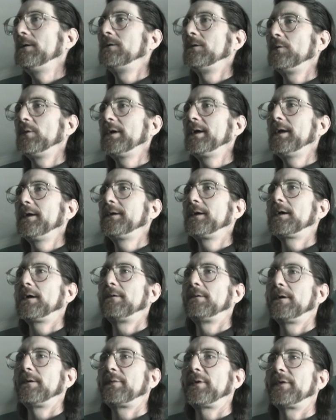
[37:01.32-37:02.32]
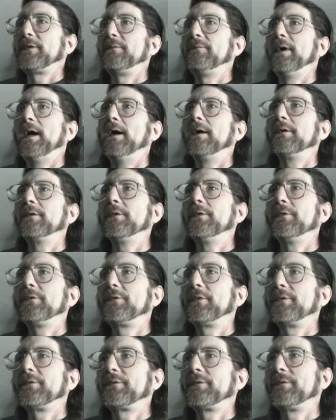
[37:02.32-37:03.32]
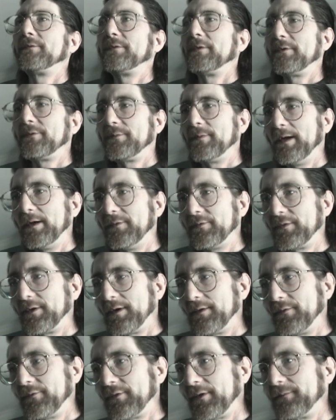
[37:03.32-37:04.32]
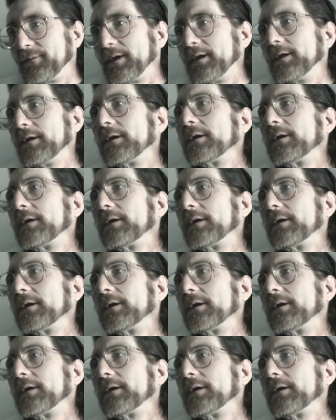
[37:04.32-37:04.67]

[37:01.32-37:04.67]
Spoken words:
We need to come up with a value system that's based on something a